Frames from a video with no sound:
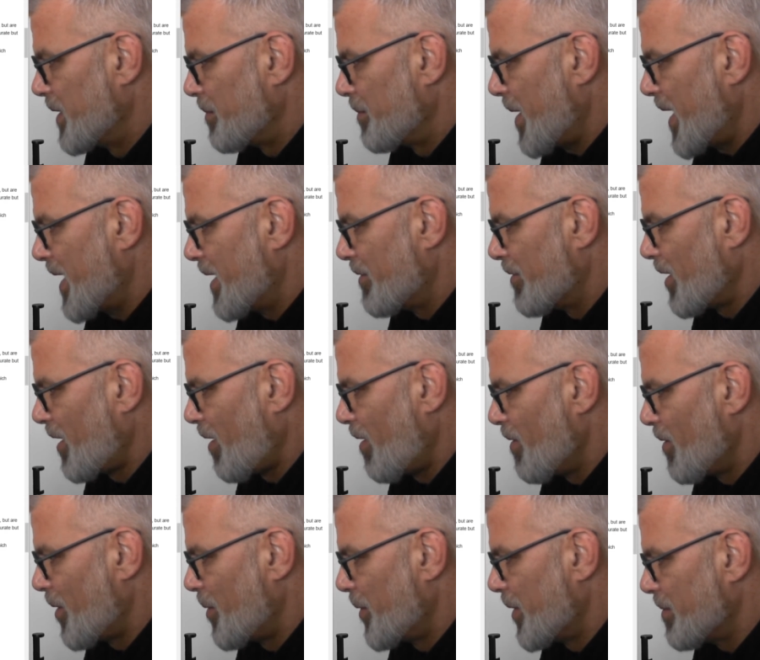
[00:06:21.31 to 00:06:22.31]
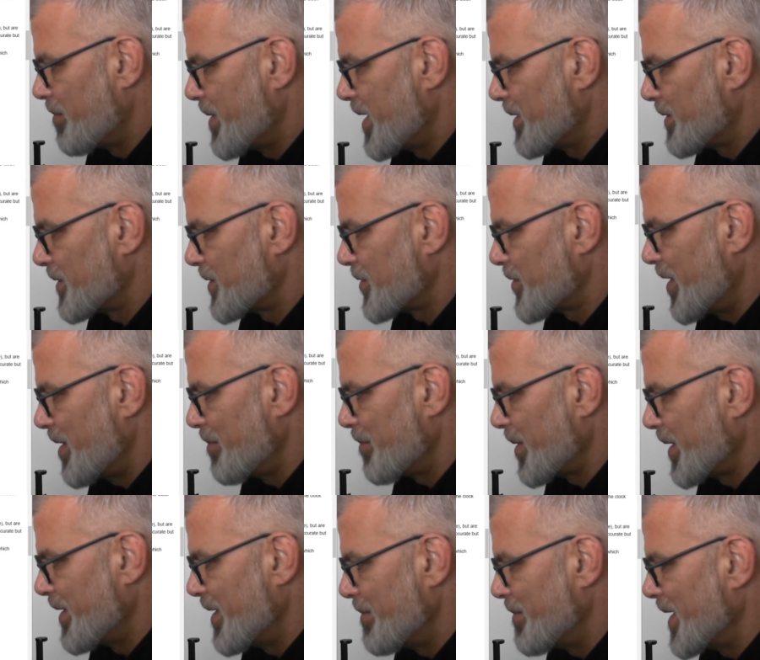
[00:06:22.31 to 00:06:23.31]
power a clock with a mousetrap,
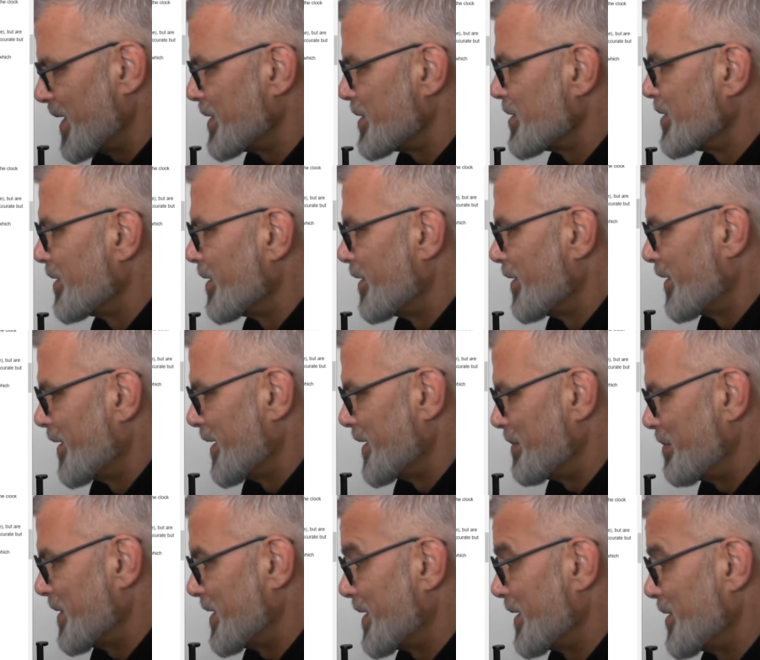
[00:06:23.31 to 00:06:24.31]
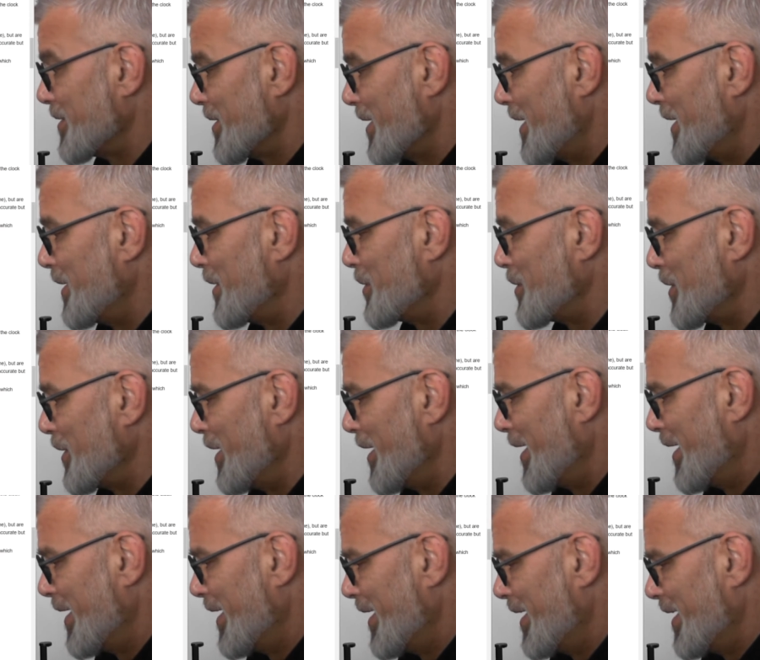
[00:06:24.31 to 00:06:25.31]
but I imagine that there's potential energy
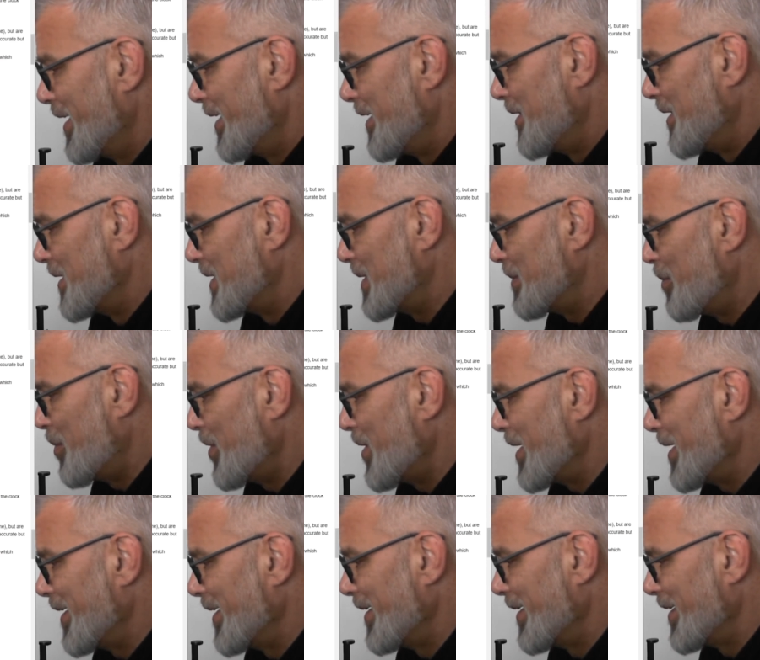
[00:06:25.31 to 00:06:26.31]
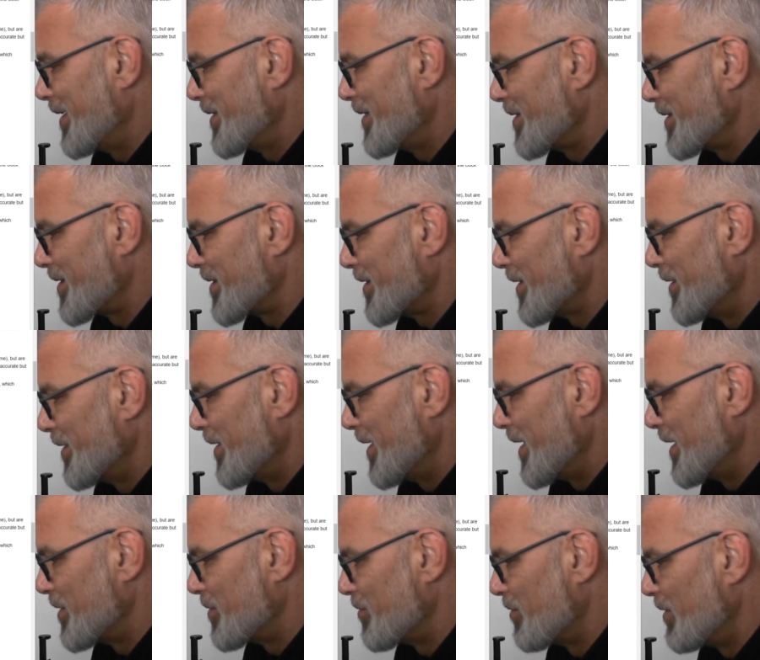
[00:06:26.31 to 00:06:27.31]
in the spring and it slowly is